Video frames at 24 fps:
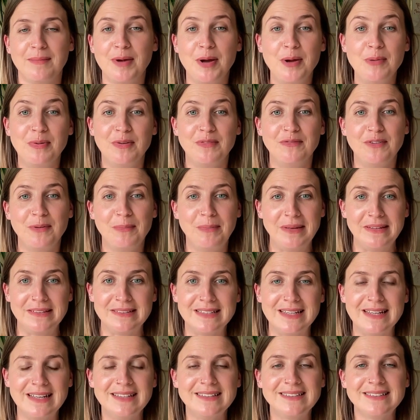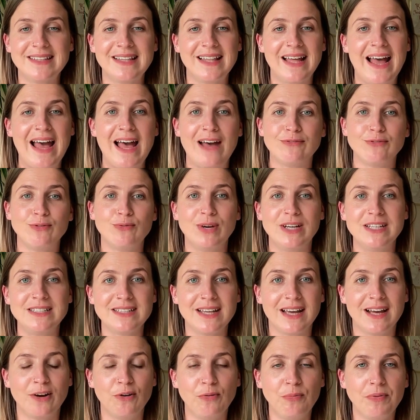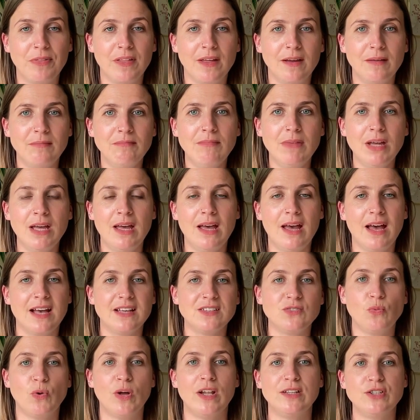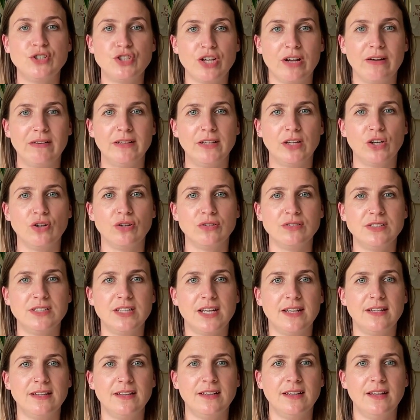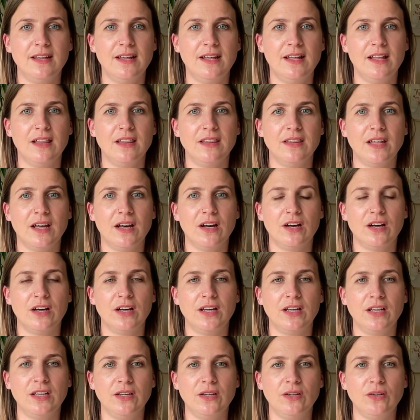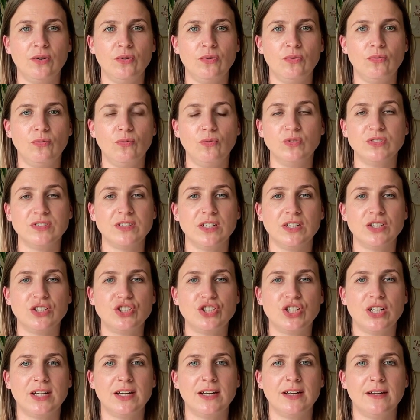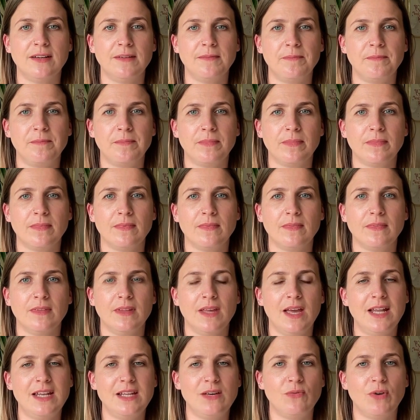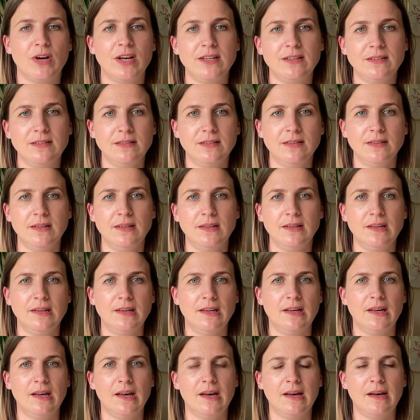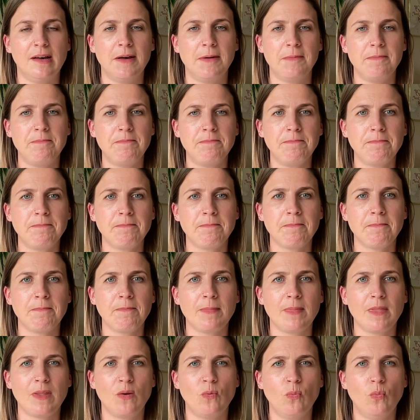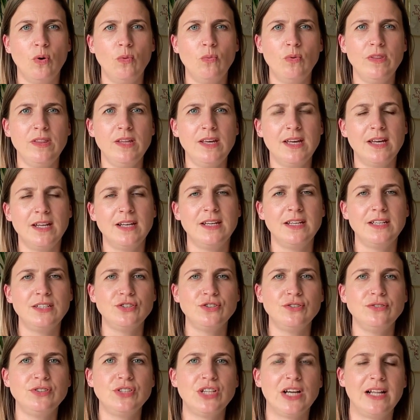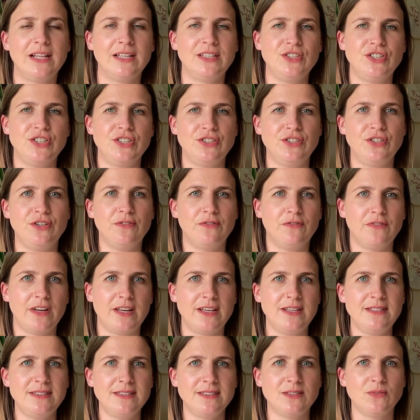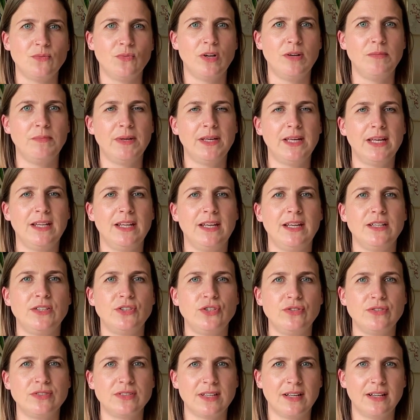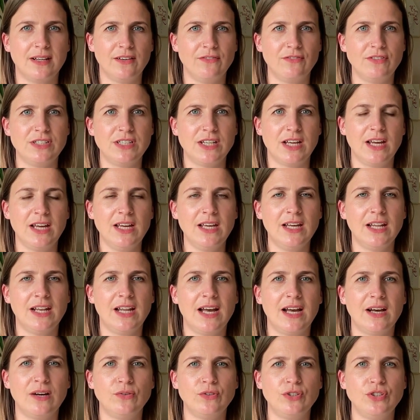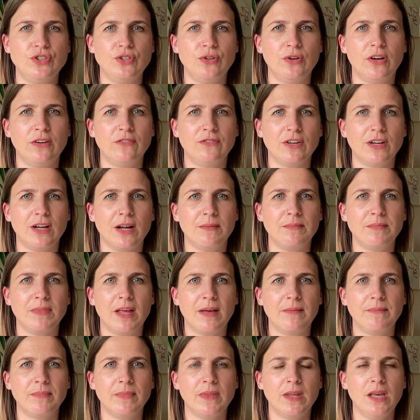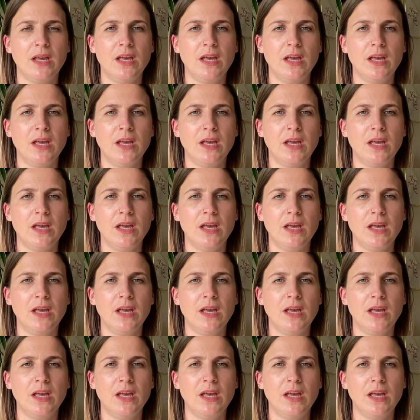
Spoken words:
open for business and that I have a way to help them, as well as sharing the content that I was going to share anyway. What were the initial challenges you faced when beginning to sell every day, and how did you overcome them?